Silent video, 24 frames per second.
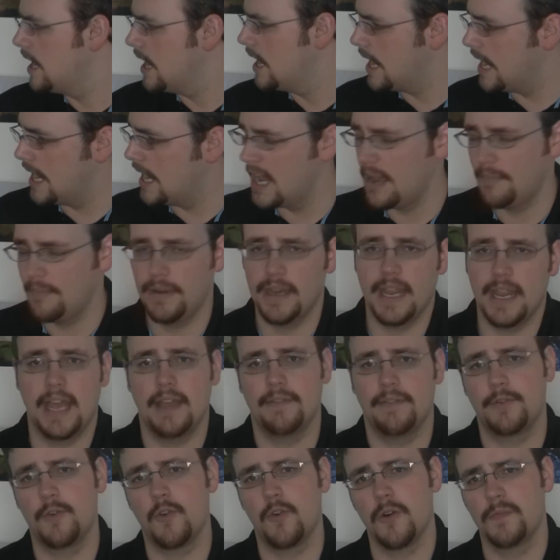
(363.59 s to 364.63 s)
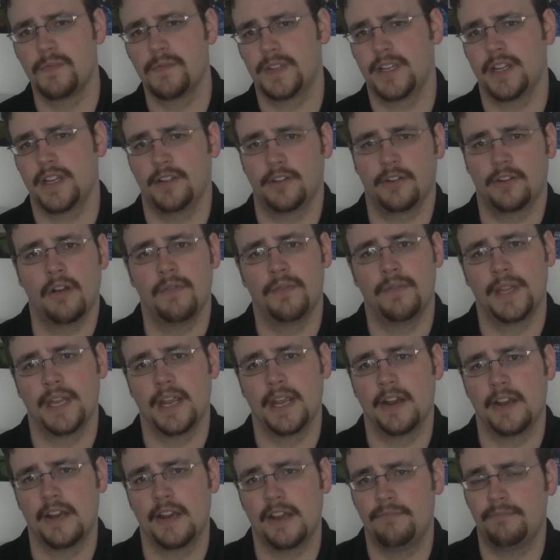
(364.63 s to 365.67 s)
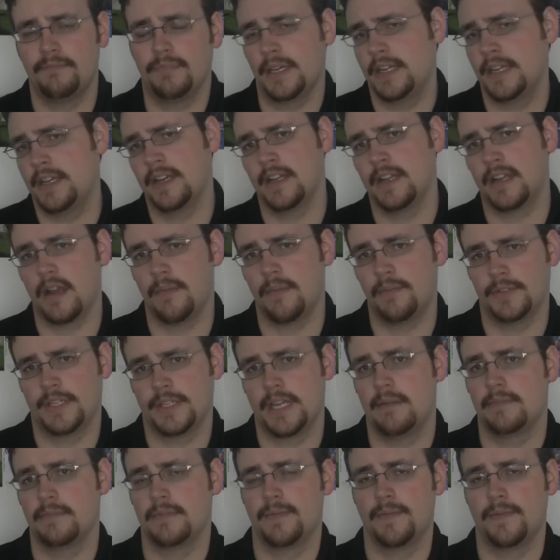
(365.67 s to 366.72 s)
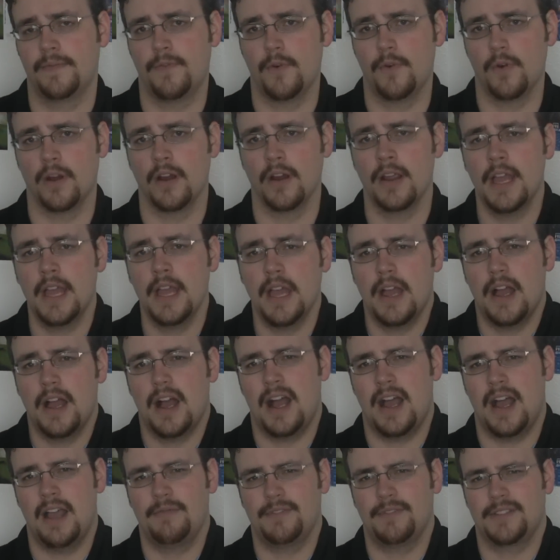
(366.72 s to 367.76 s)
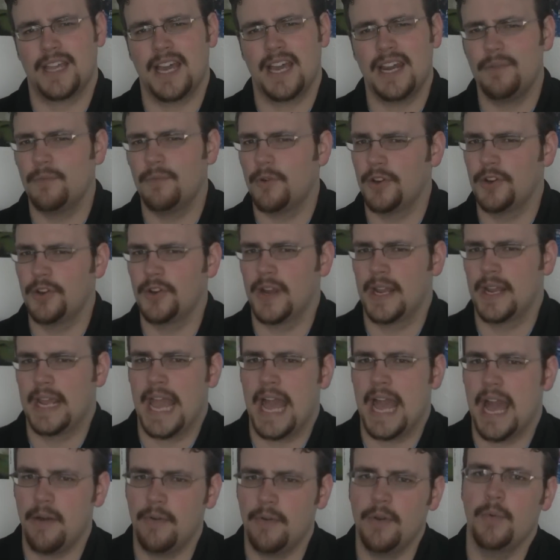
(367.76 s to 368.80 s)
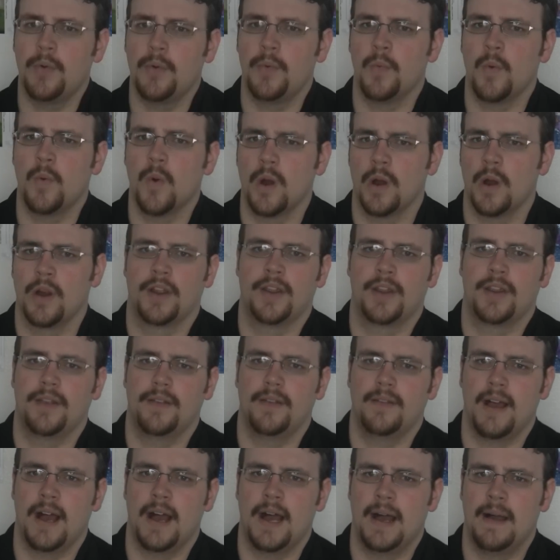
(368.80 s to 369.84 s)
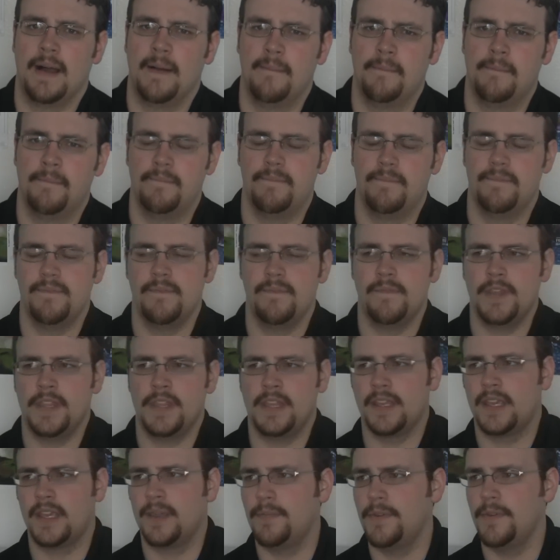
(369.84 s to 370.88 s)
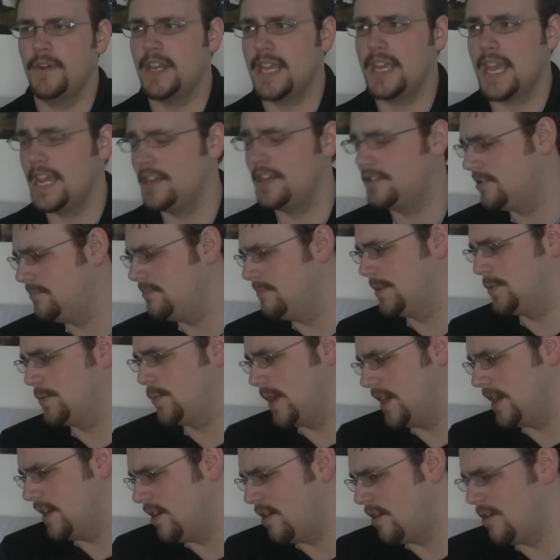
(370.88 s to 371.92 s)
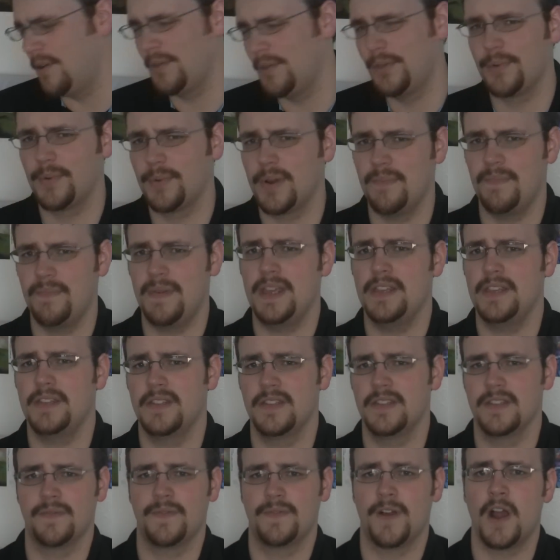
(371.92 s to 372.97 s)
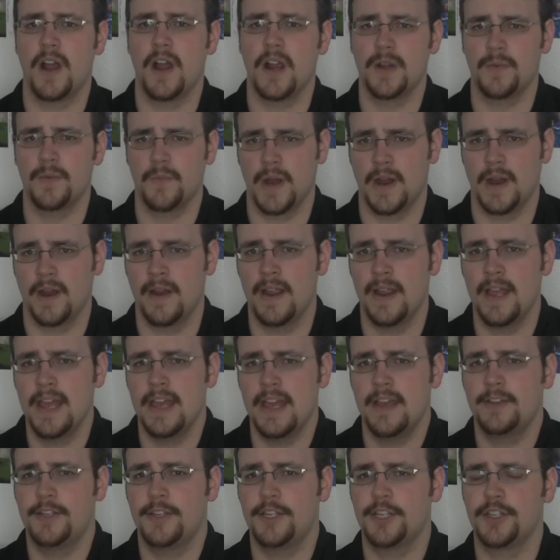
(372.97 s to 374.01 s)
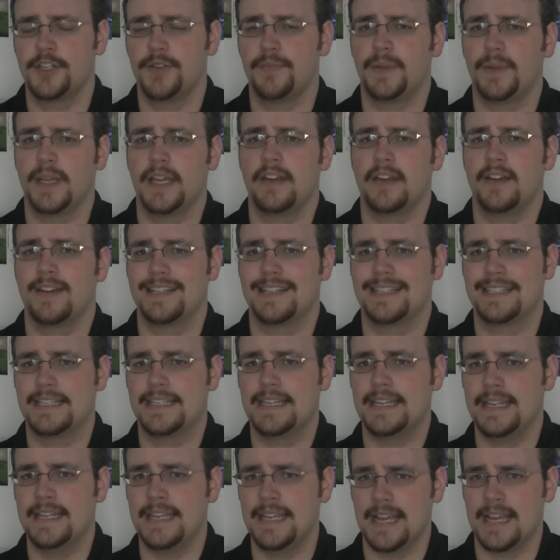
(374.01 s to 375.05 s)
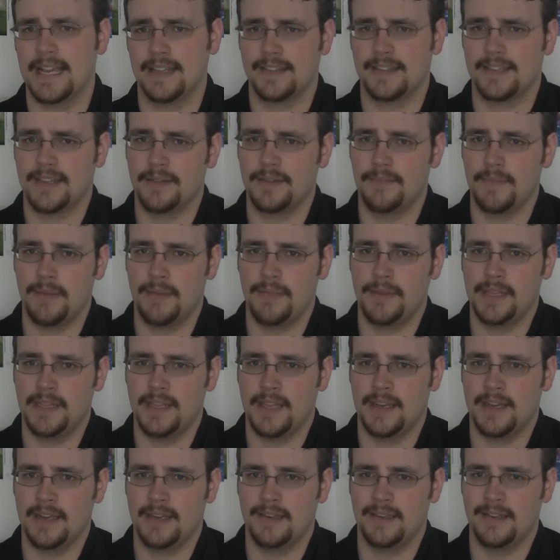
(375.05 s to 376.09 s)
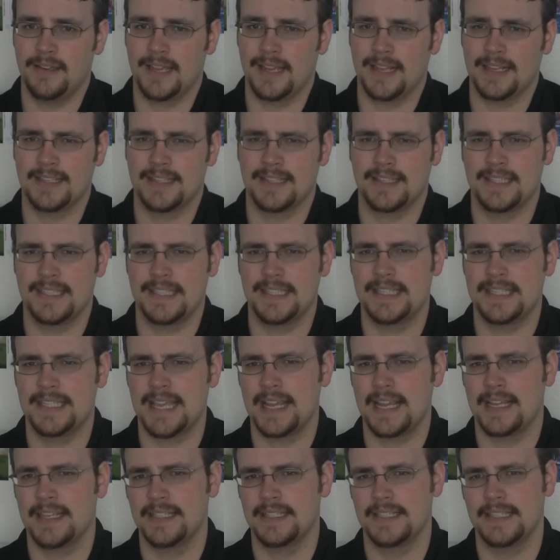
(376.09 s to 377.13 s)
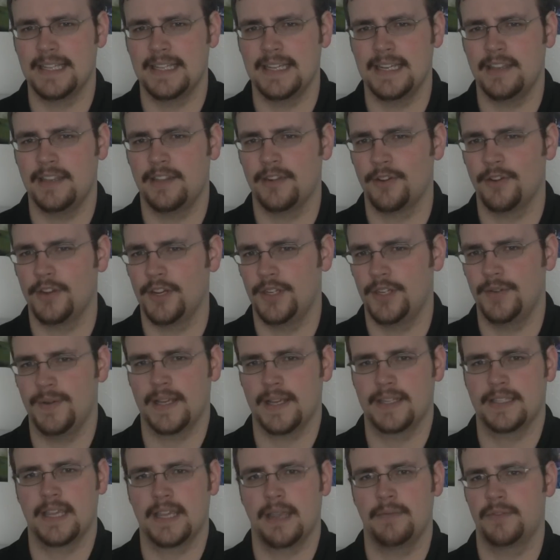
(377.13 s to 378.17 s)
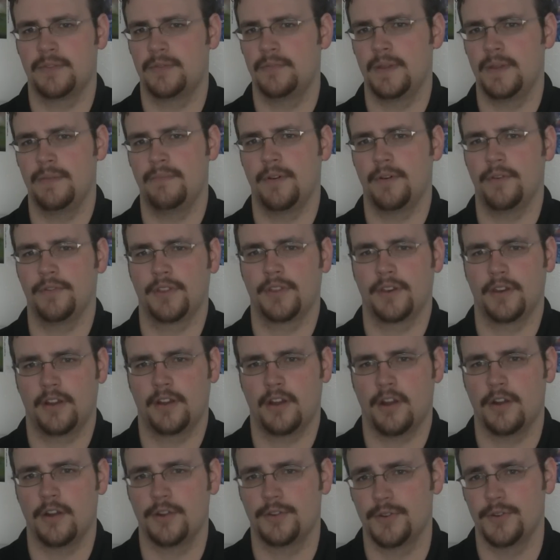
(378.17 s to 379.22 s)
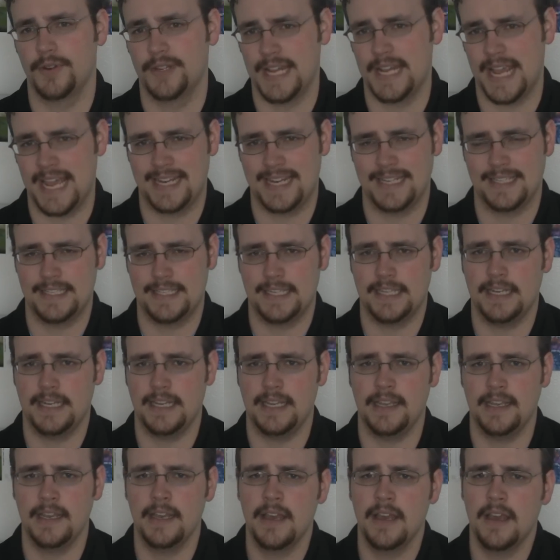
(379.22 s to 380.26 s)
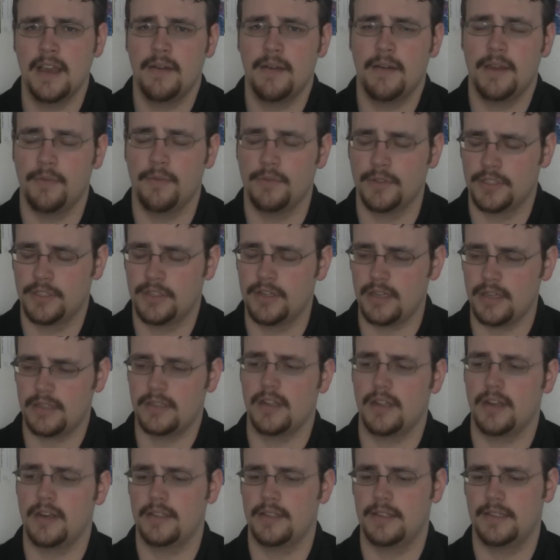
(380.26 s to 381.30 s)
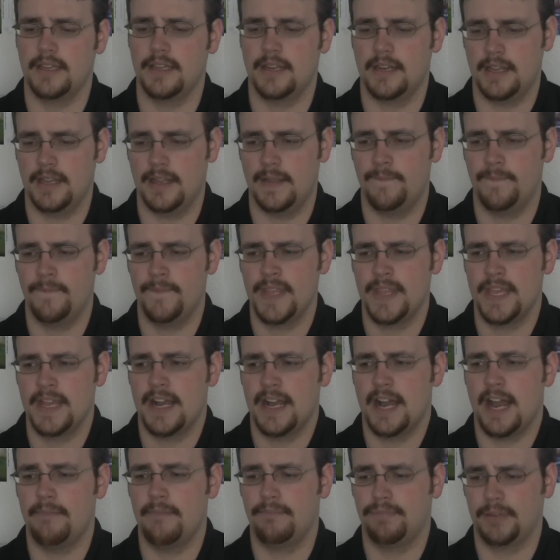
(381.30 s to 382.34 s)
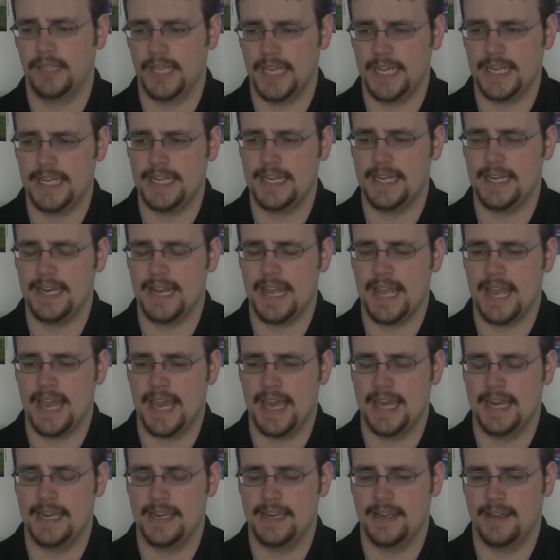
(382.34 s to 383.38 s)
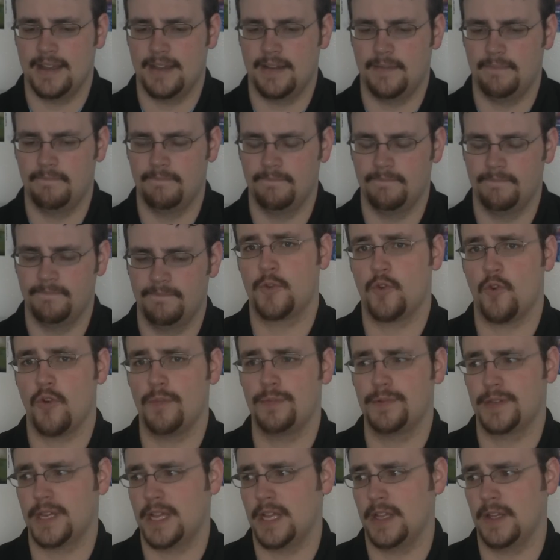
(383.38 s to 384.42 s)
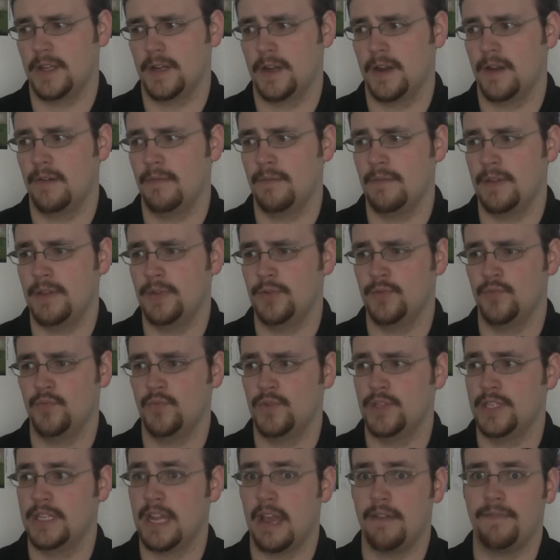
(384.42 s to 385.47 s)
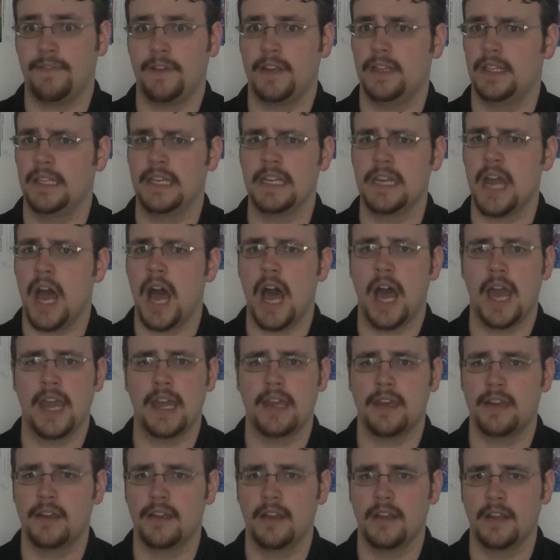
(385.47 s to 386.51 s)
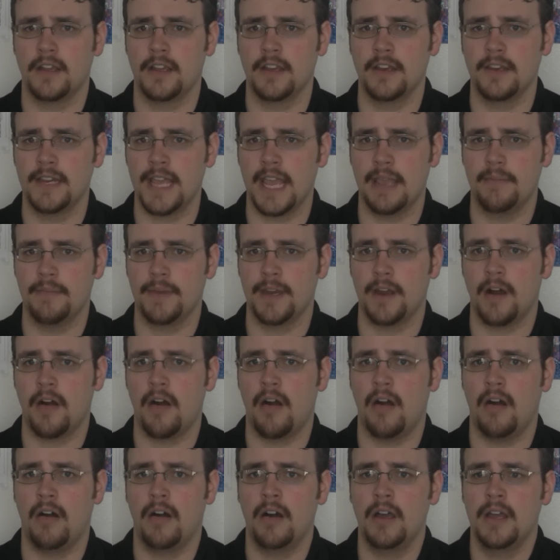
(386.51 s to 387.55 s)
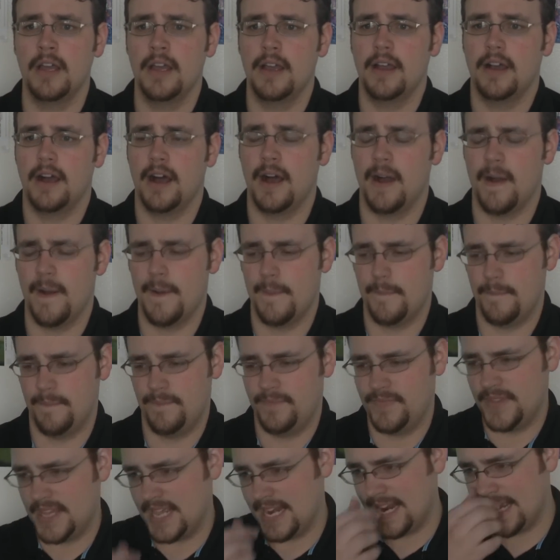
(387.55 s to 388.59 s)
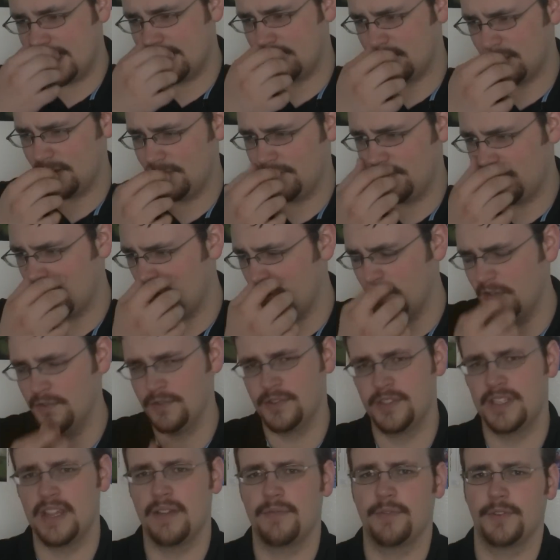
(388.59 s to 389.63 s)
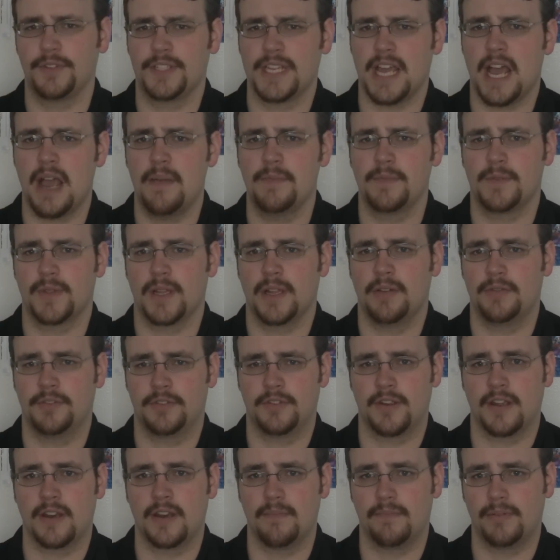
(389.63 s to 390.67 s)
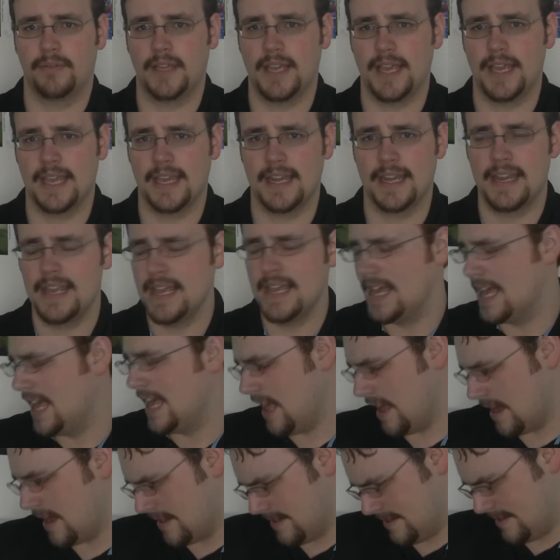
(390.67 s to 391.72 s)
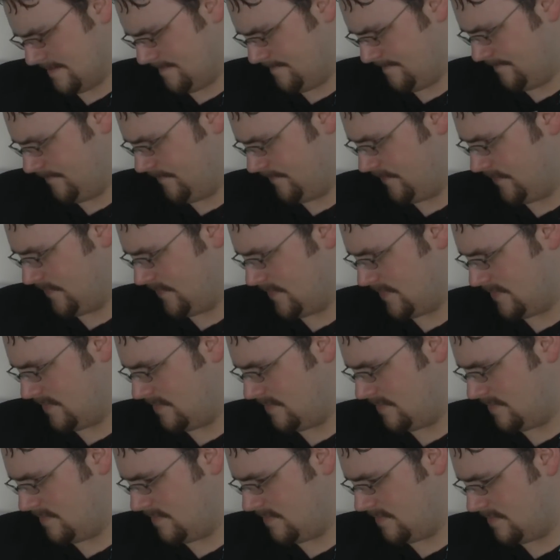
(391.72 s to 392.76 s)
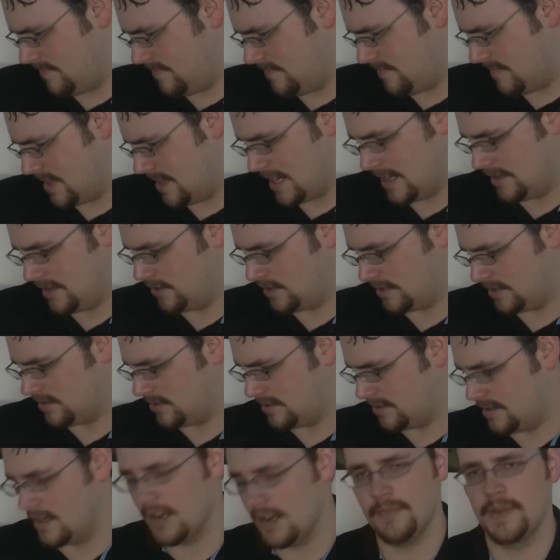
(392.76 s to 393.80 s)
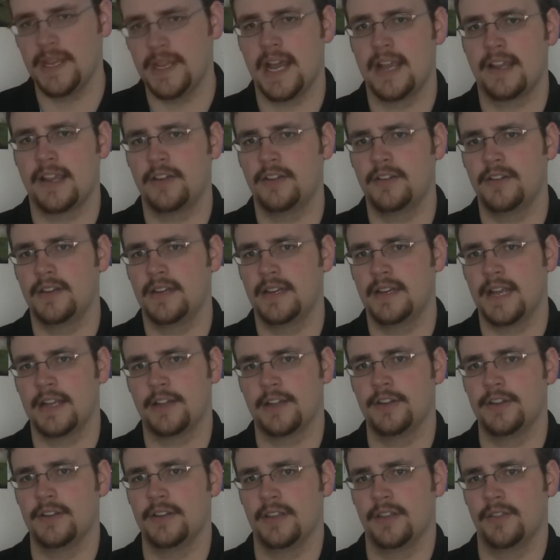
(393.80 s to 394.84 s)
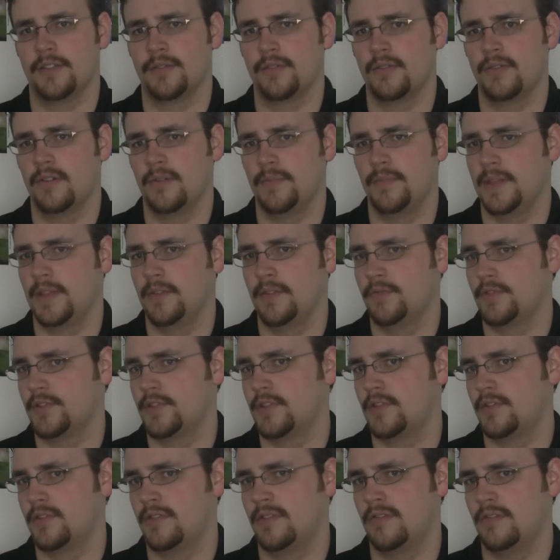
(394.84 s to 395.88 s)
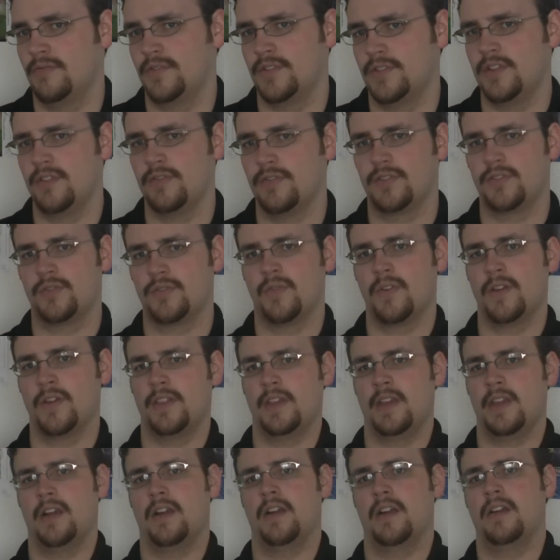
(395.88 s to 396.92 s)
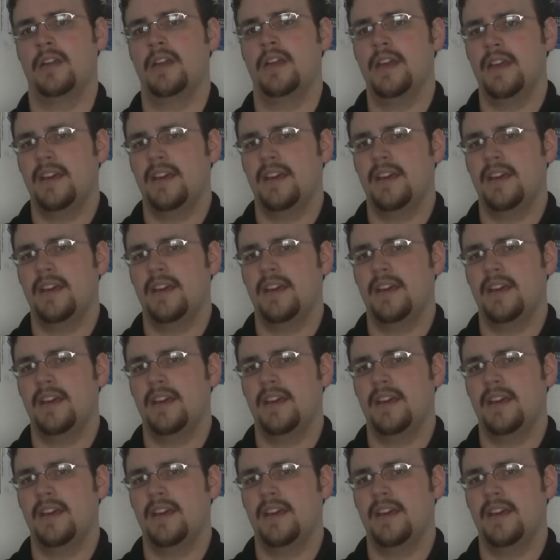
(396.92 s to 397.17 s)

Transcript: I happen to have Corpse Killer over there, and I've played it a couple times before. I was kind of wondering how it would work. The communication between all three pieces of hardware just to play it on a CD. I thought maybe that like Sega CD 32X games would be both on a cartridge and a CD. It was just on a CD. I played it, and Corpse Killer was definitely not a good game at all. It actually froze several times while I was trying to play it, and it just, I mean, I couldn't get through it. I mean, there was no story there.